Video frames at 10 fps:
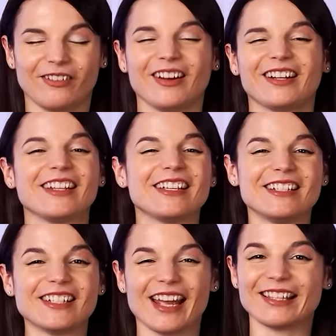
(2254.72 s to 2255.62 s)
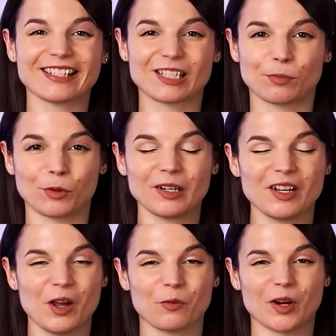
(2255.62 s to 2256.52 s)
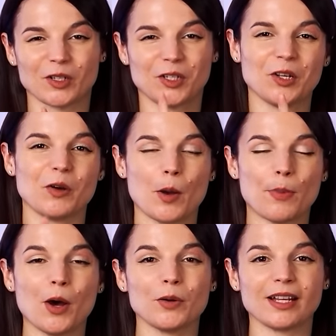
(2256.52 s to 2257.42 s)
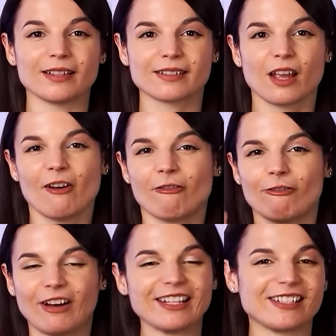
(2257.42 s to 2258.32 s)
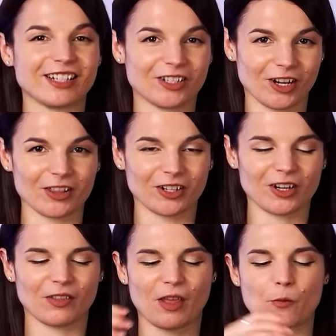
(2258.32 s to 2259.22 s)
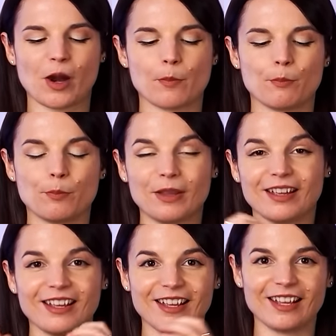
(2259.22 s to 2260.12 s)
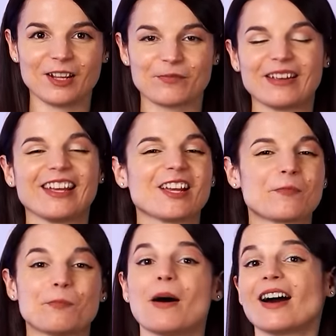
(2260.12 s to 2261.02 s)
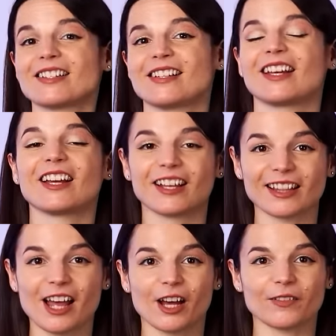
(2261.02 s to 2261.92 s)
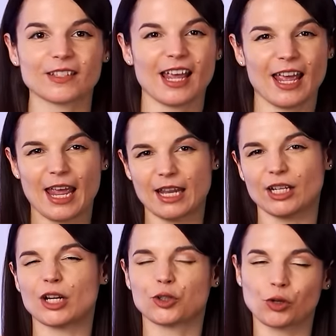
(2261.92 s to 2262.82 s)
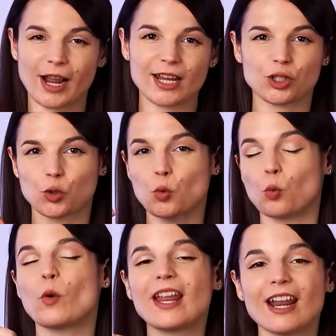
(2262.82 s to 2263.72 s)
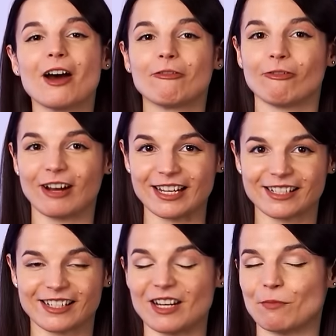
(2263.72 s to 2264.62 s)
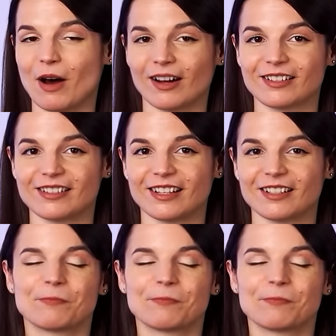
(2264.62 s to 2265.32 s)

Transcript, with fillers: very intense sport where two opponents fight each other. They wear big, big boxing gloves and try to win a fight in boxing.